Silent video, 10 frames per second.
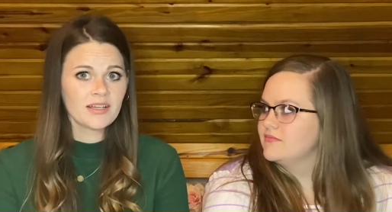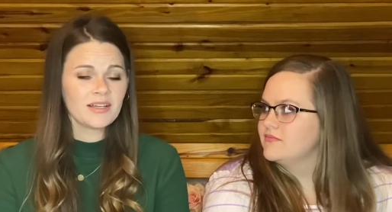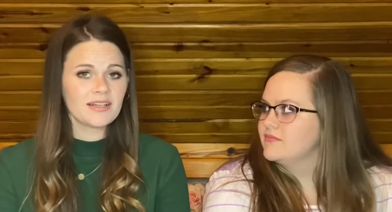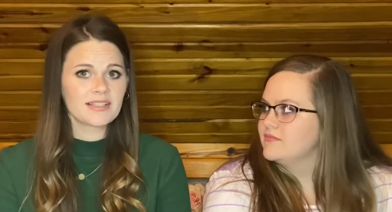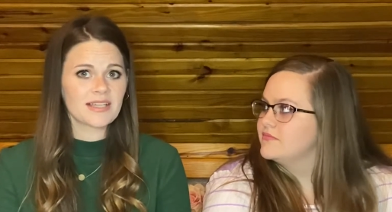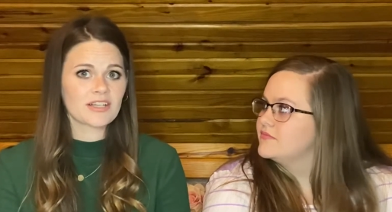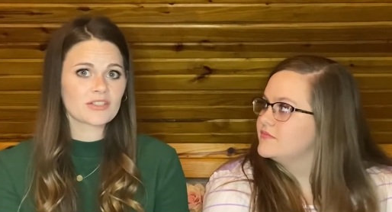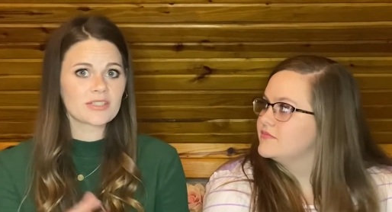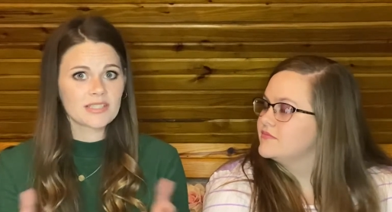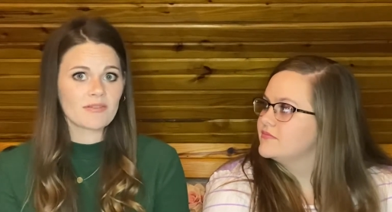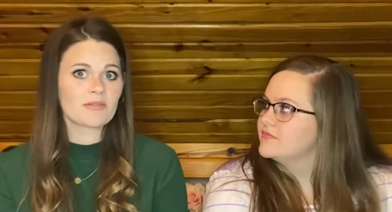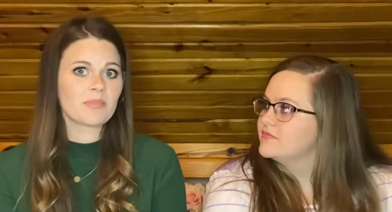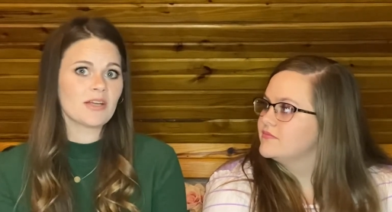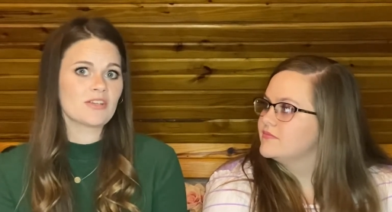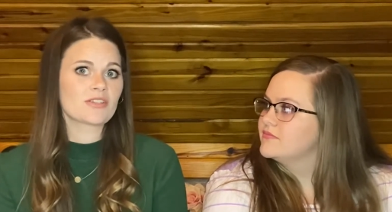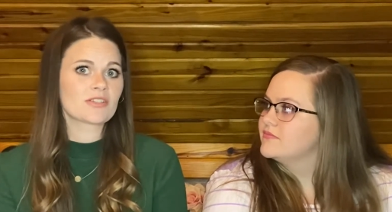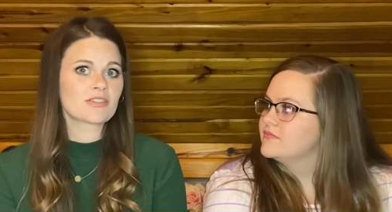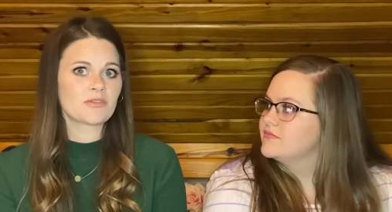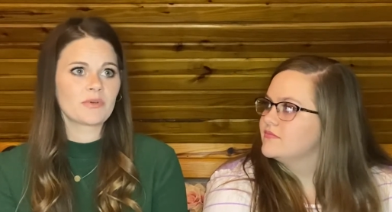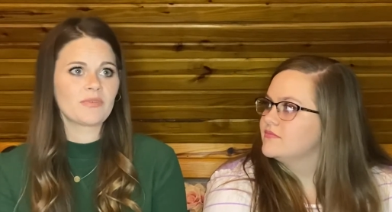Speaker 1: is actually 7 pages,
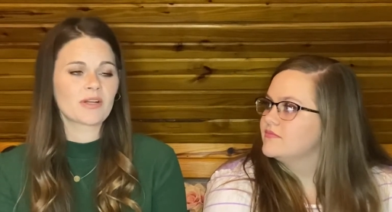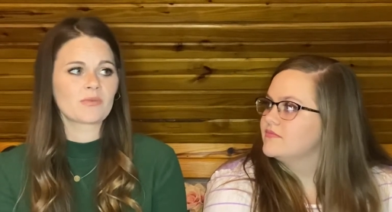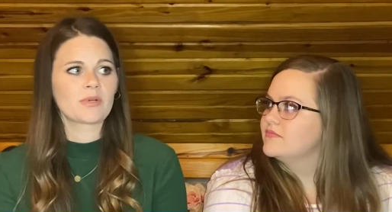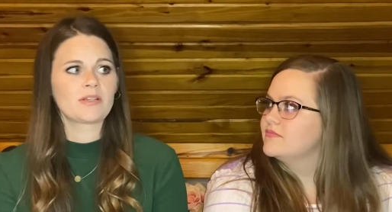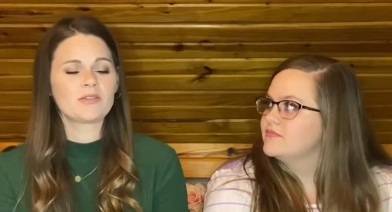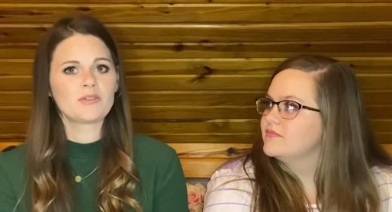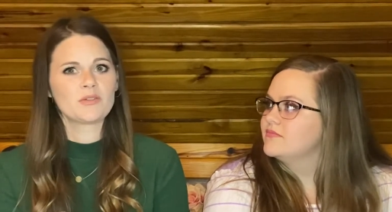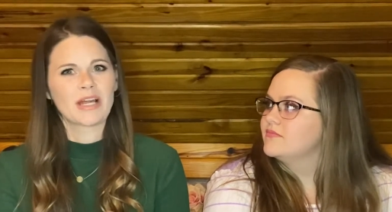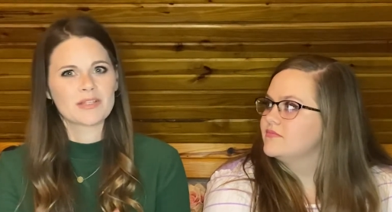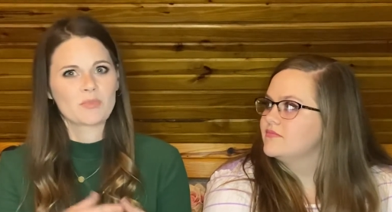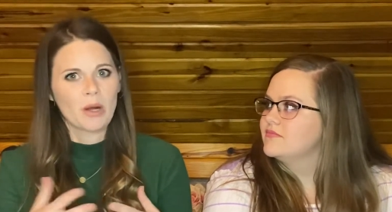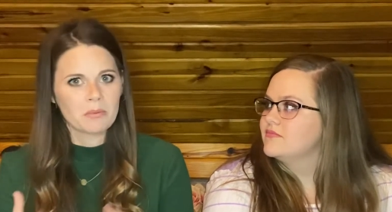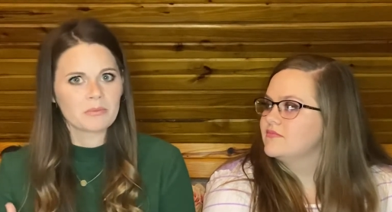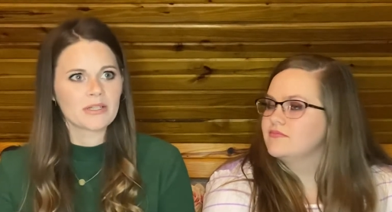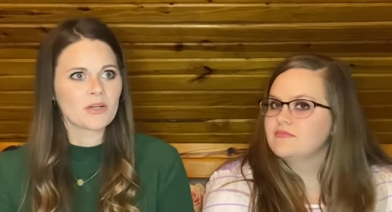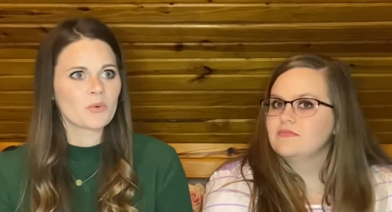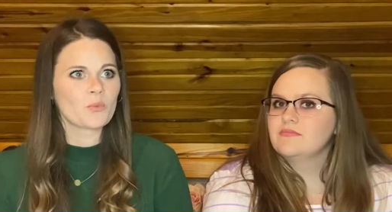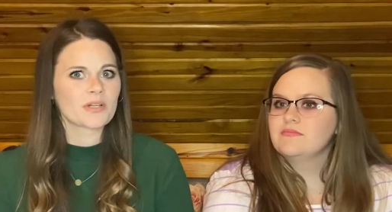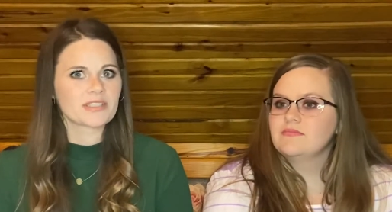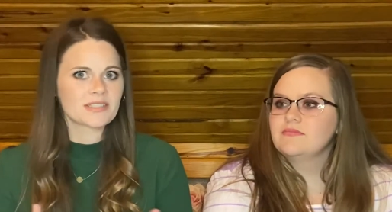so we figured you guys probably don't
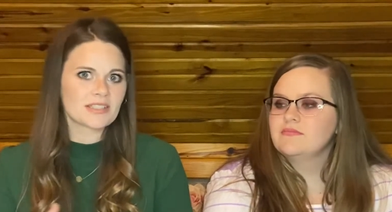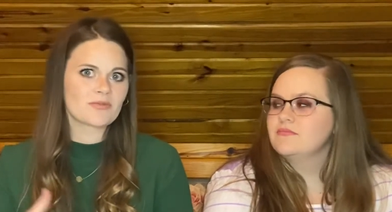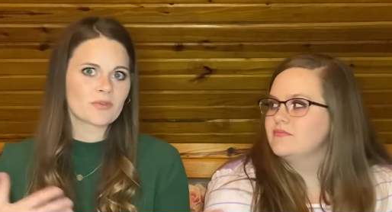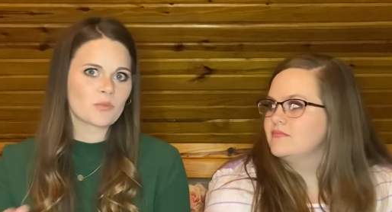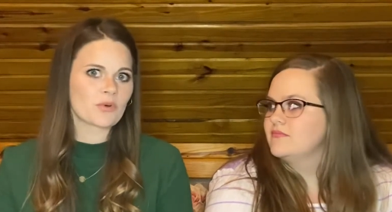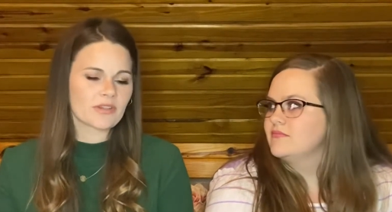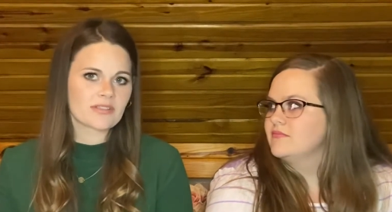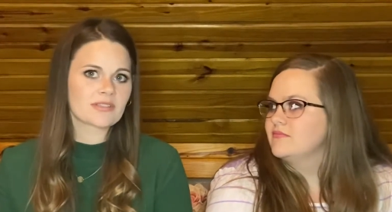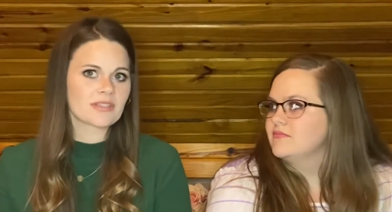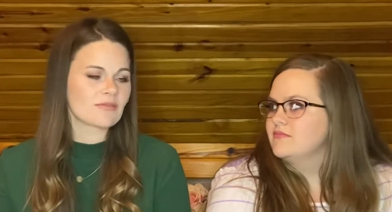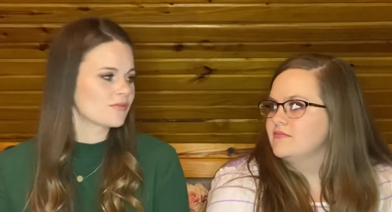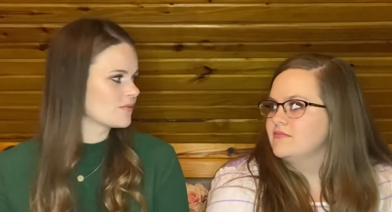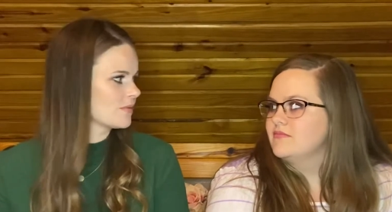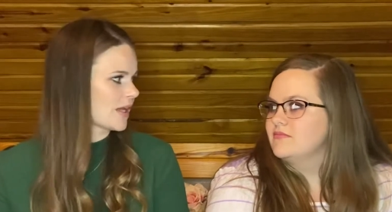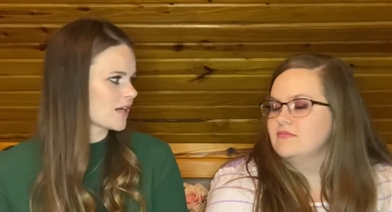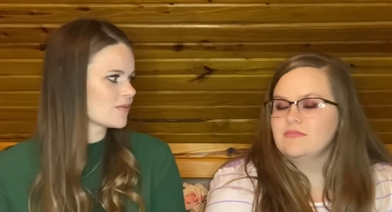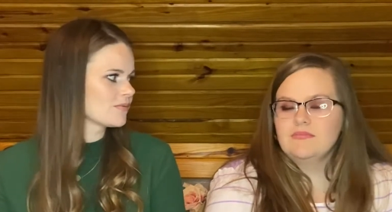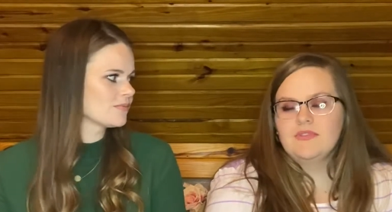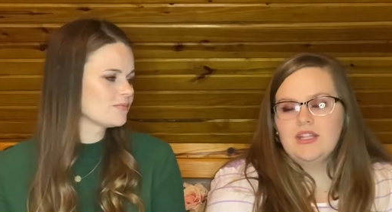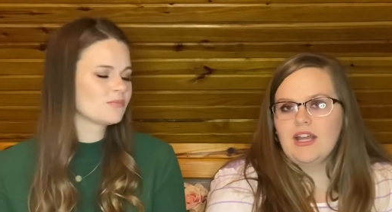want to sit for more than seven, like,
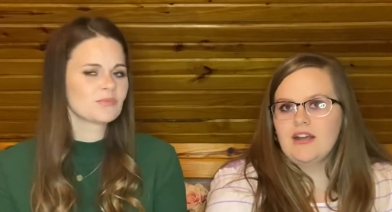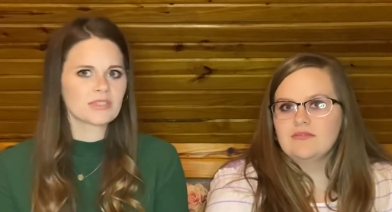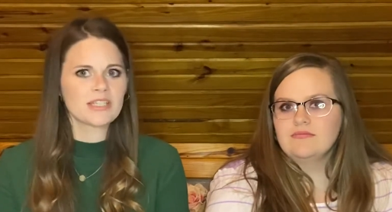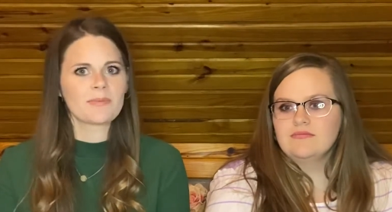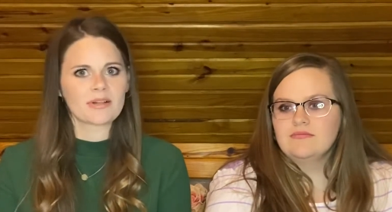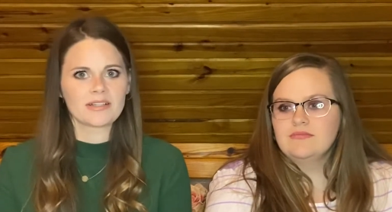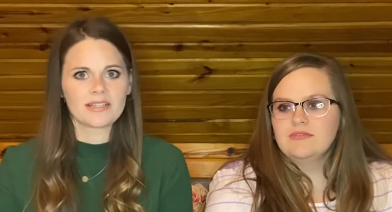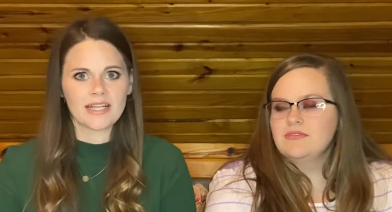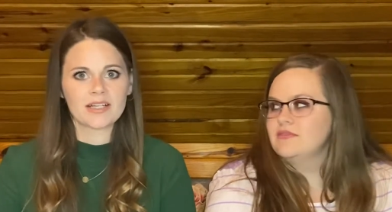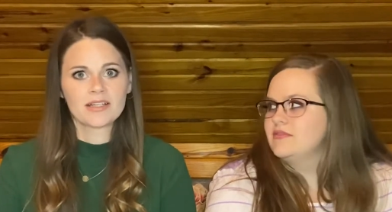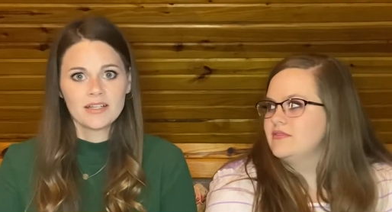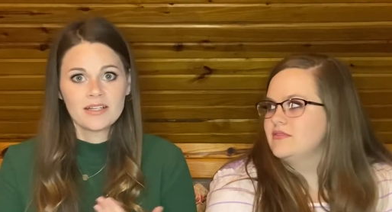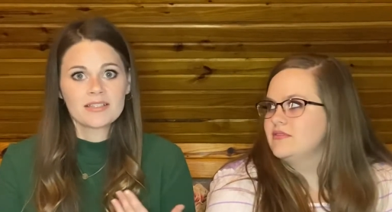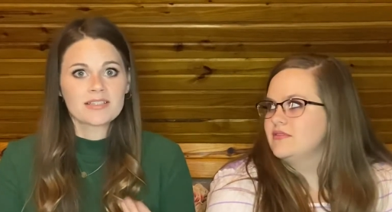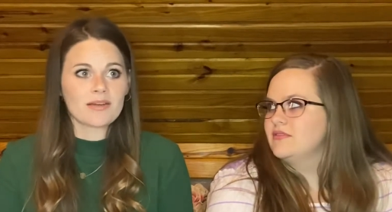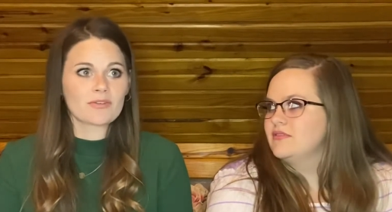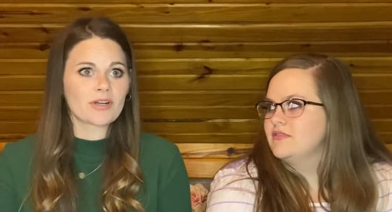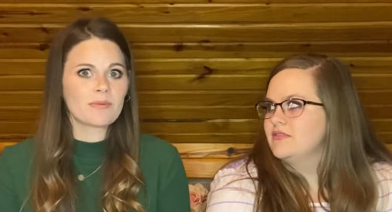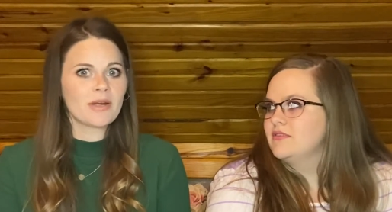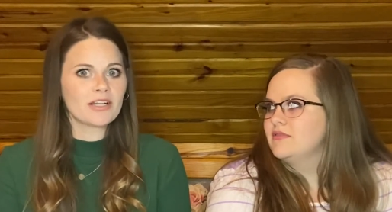yeah. Typically, like, 7 or
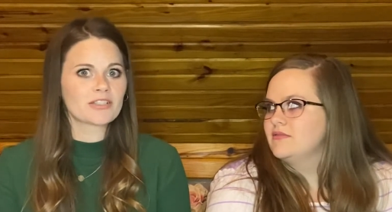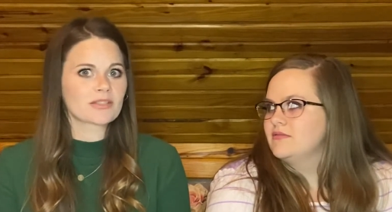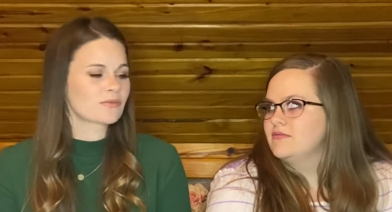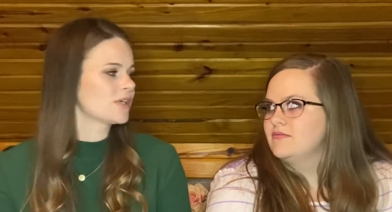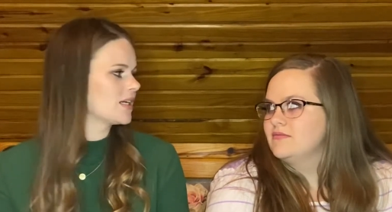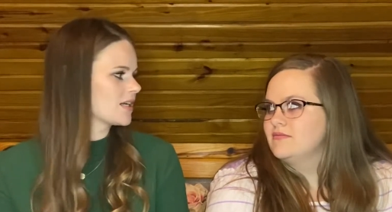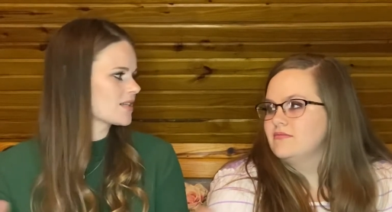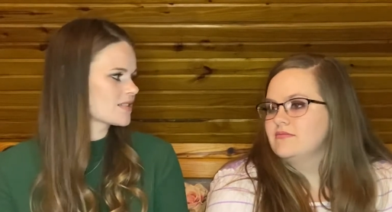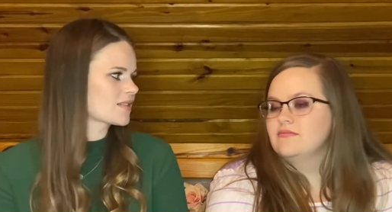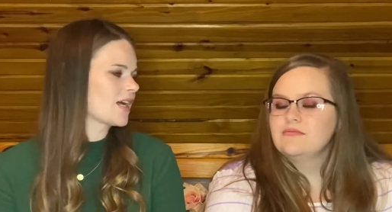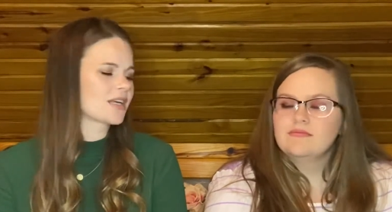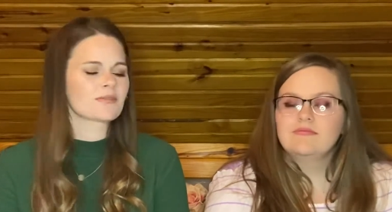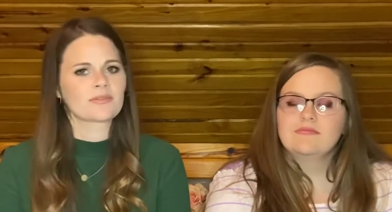8 pages of reading is kind of